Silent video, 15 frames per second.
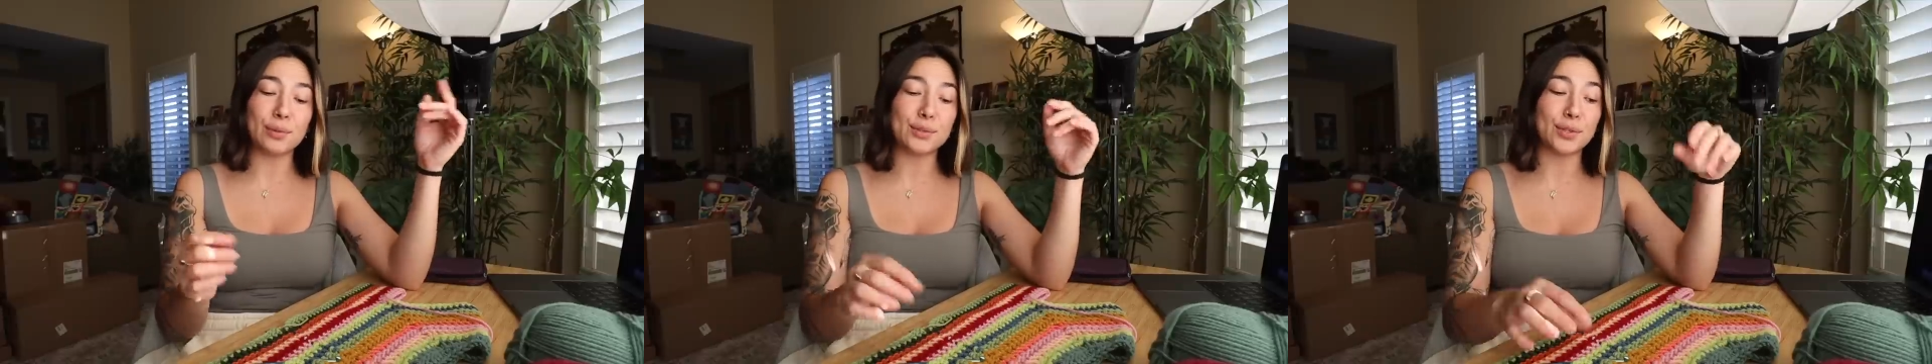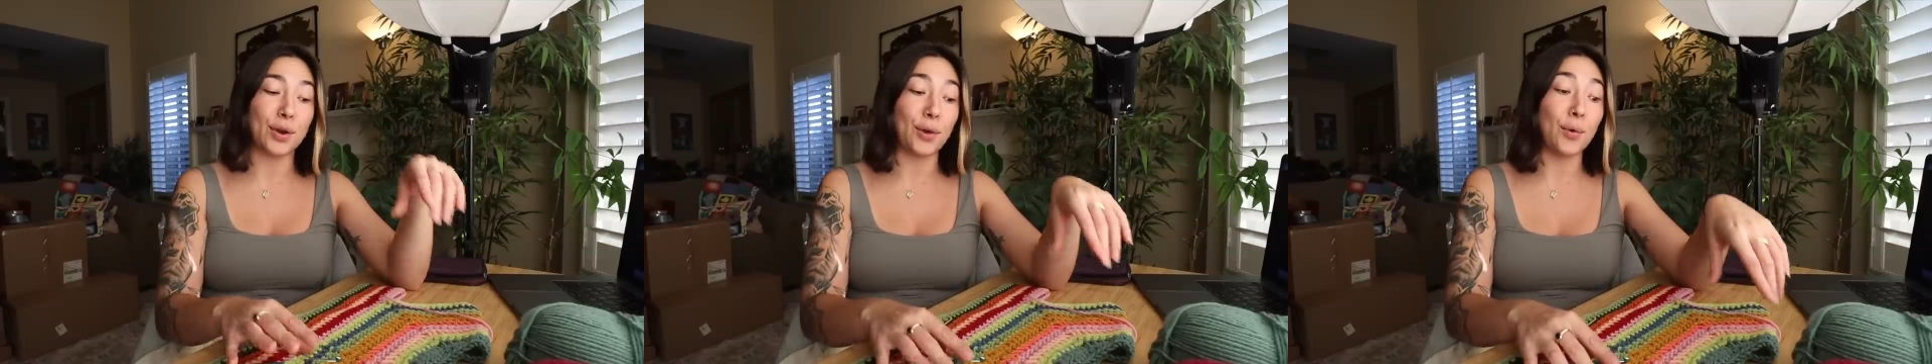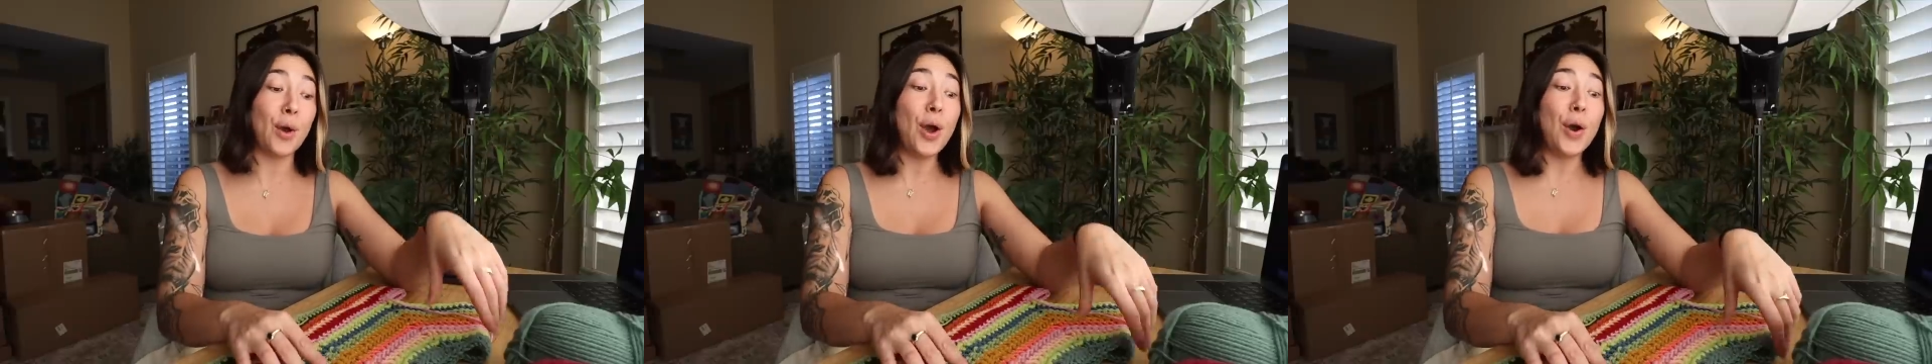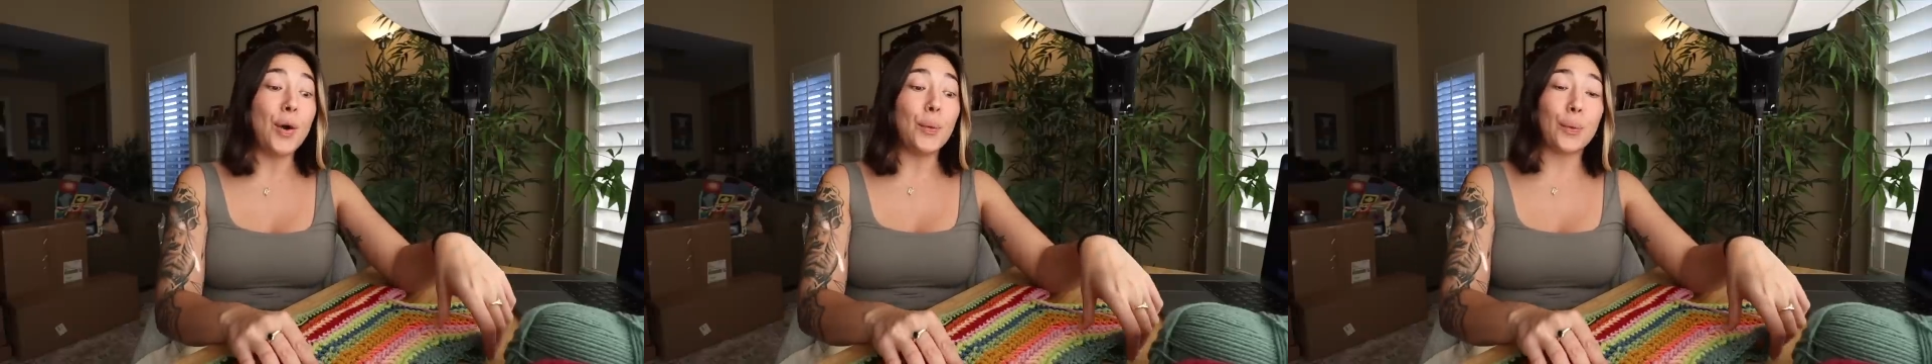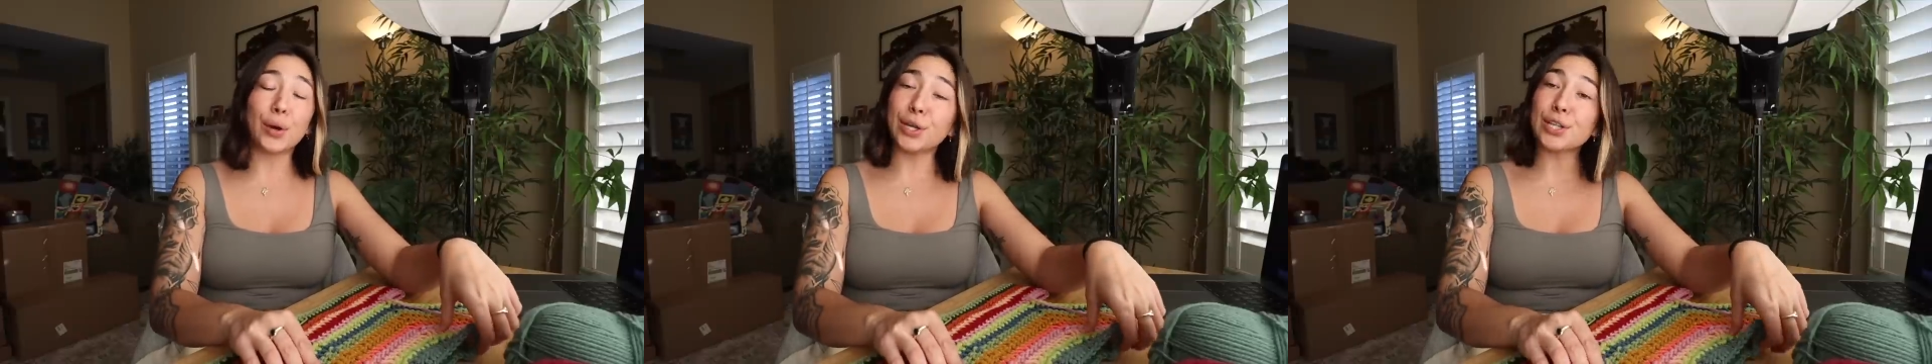So
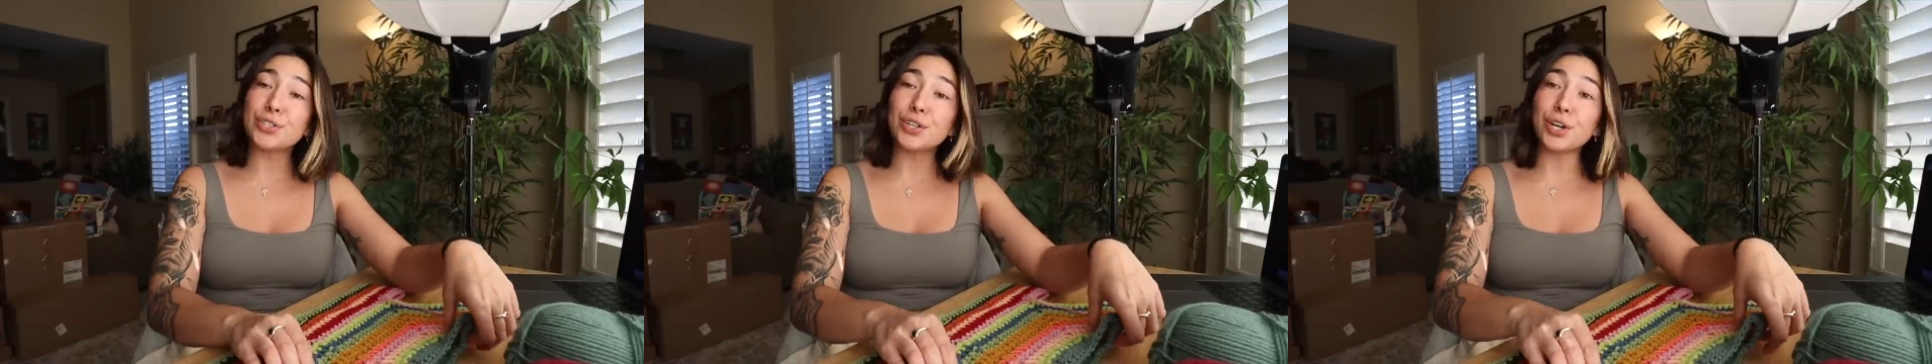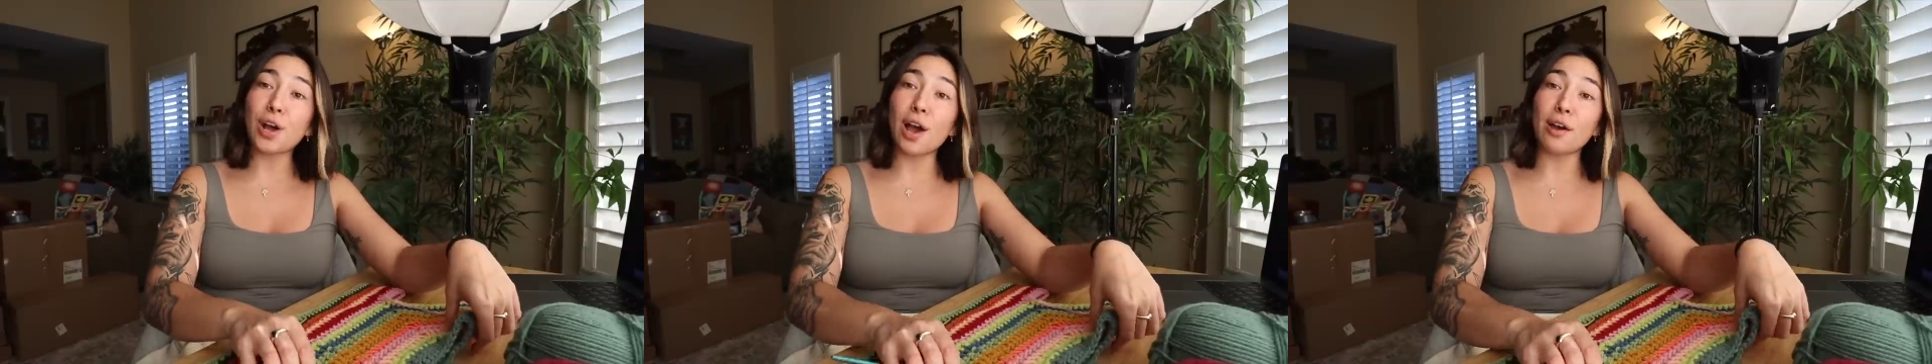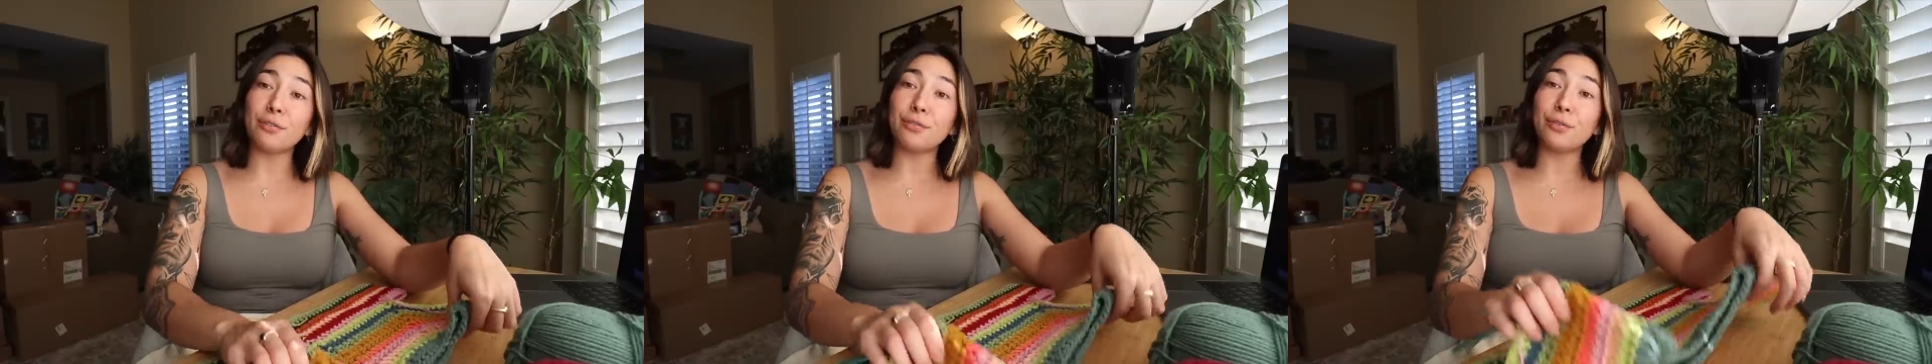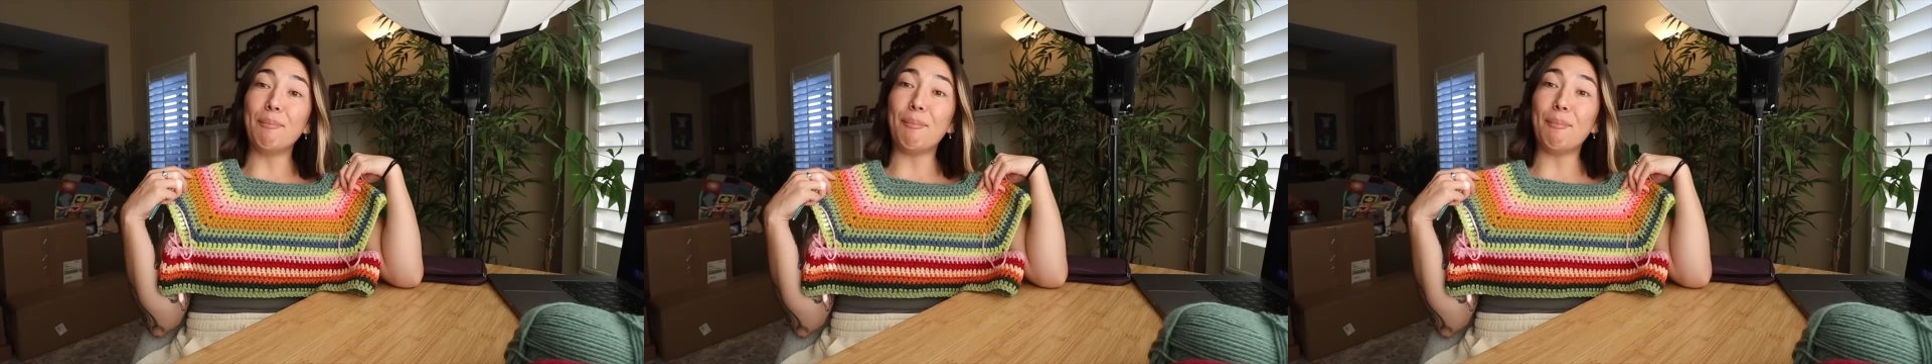we're gonna start off